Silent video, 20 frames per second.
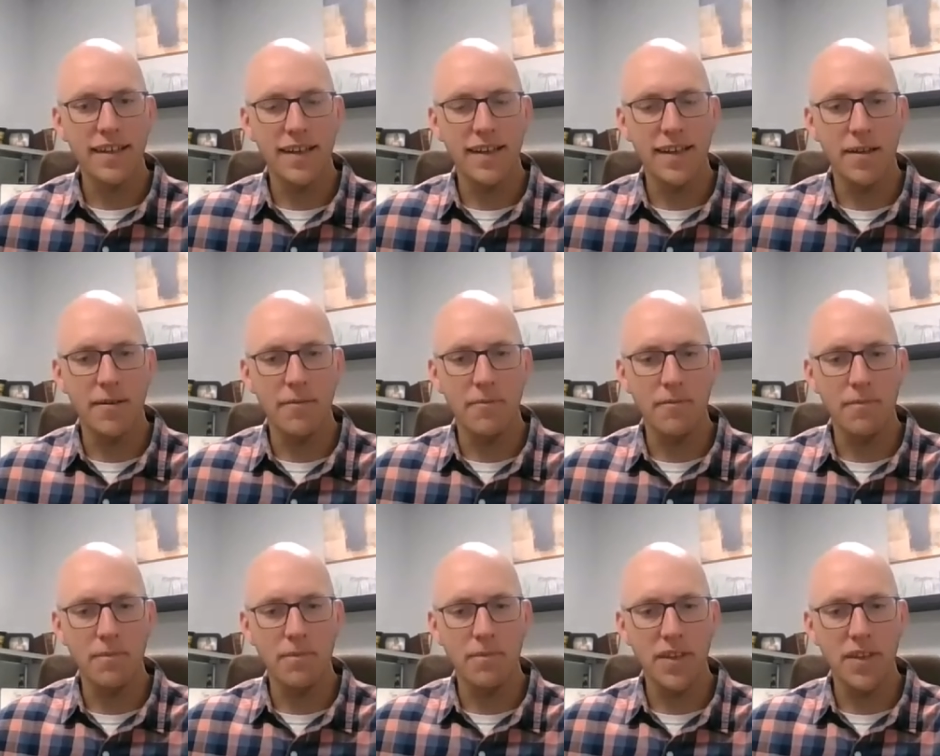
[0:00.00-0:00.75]

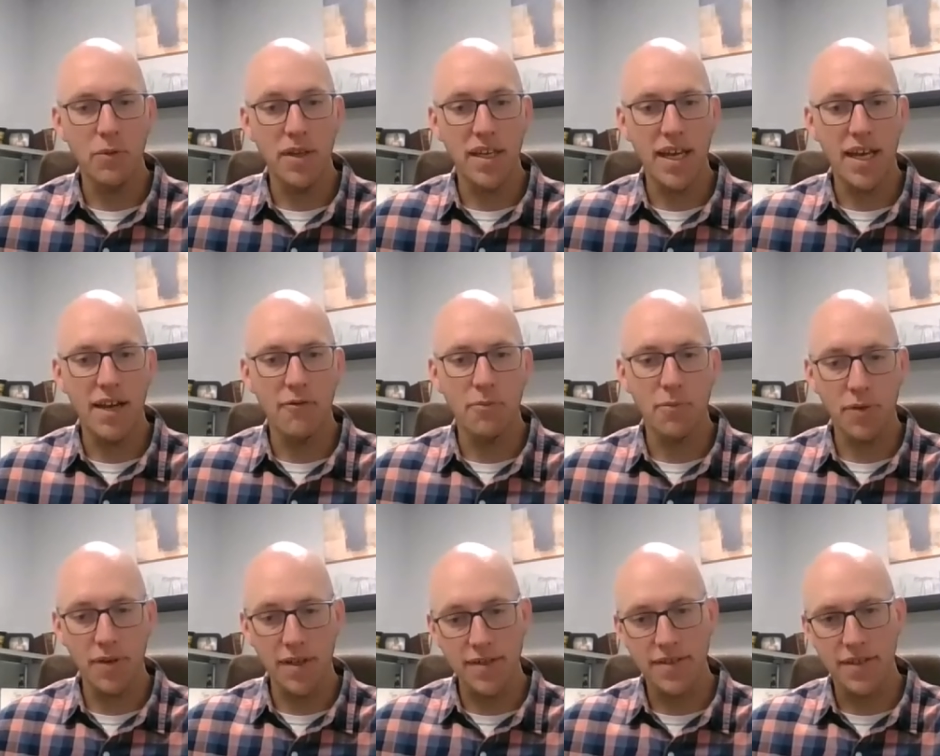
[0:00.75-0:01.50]
um, that we
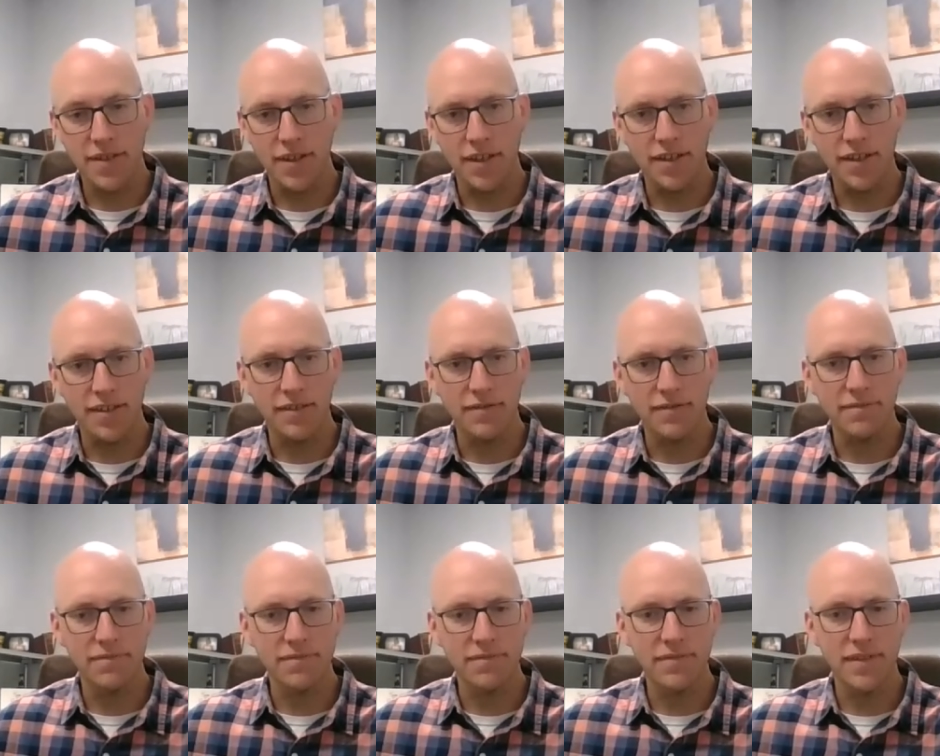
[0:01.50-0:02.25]
have prints on
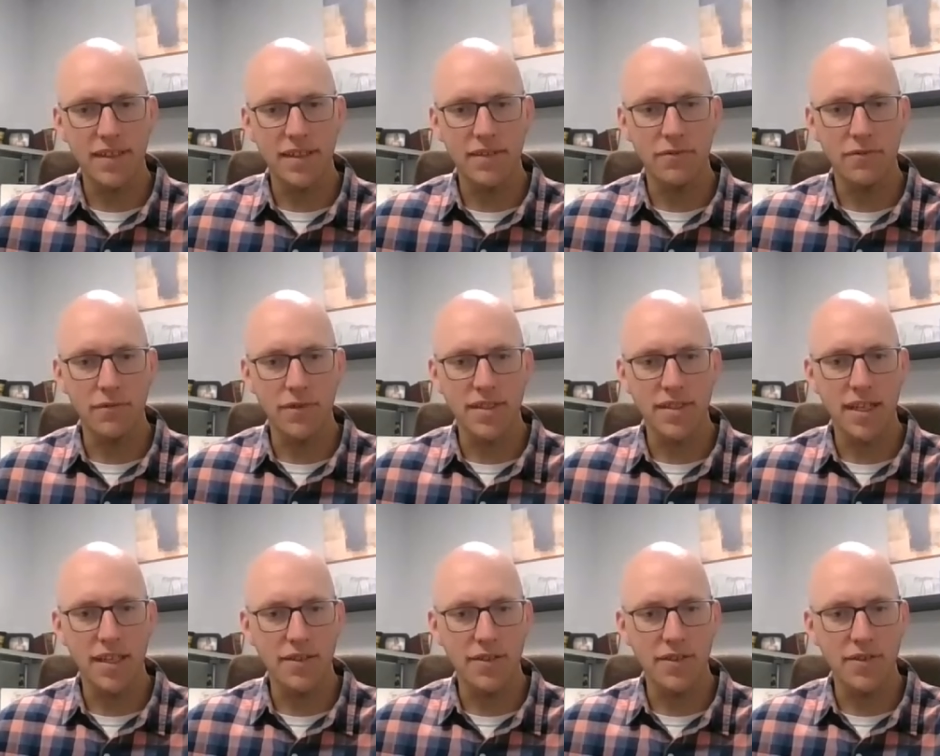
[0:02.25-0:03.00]
and, and
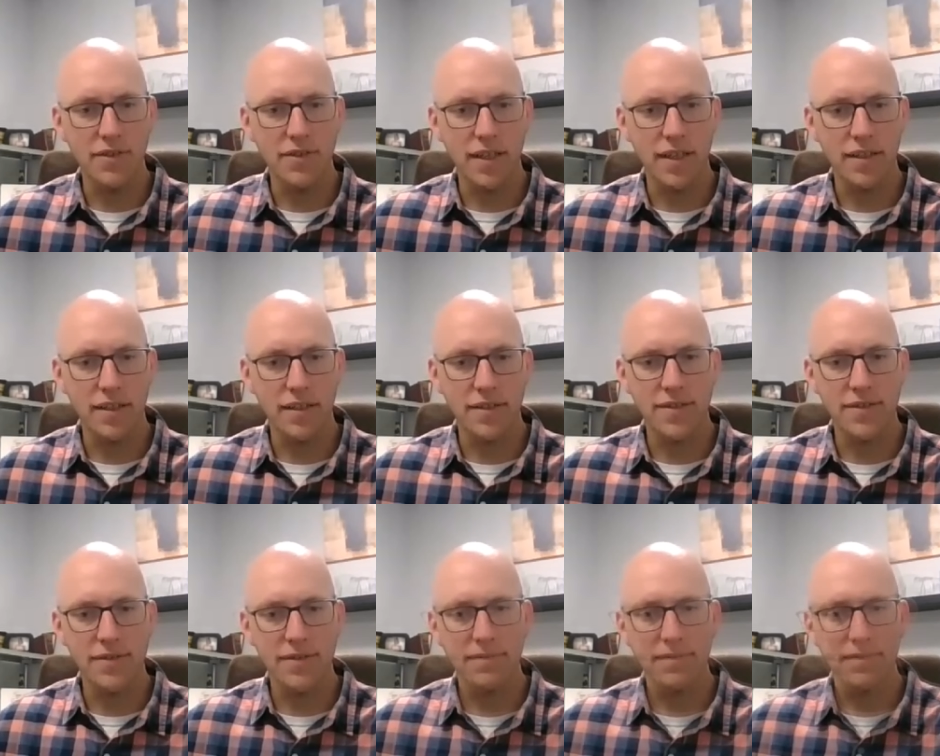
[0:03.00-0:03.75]
retain those
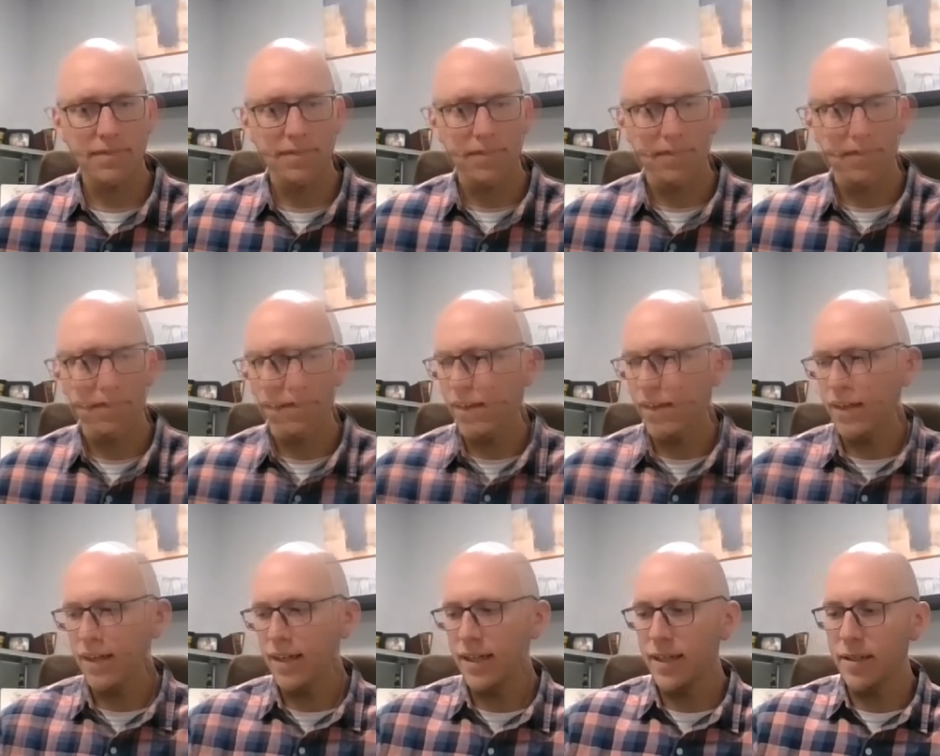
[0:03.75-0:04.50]
records.
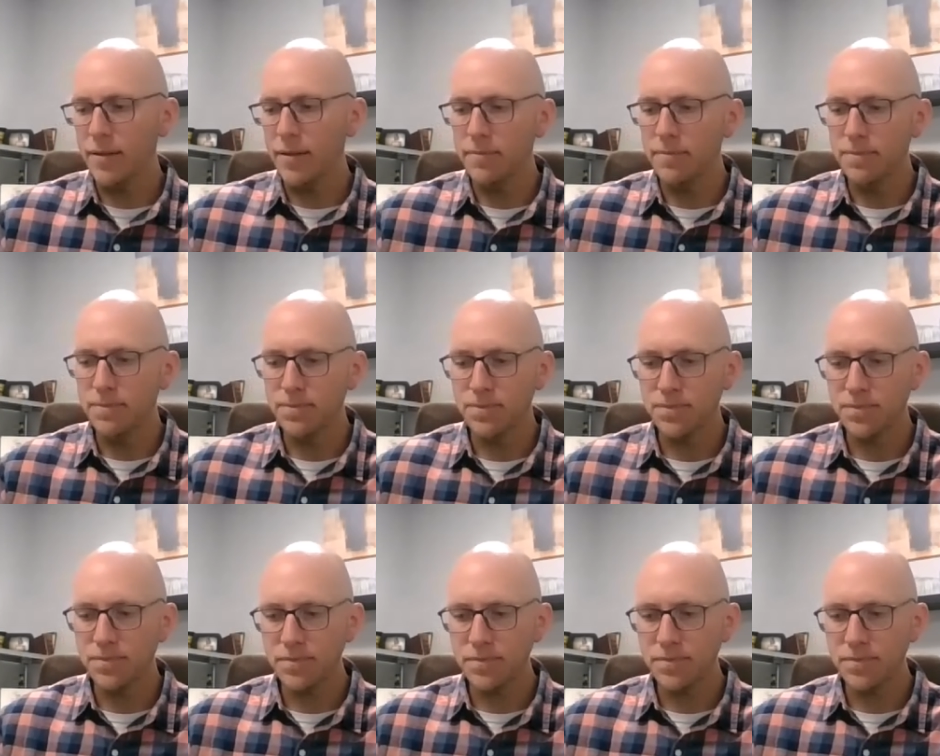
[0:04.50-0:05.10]
Um,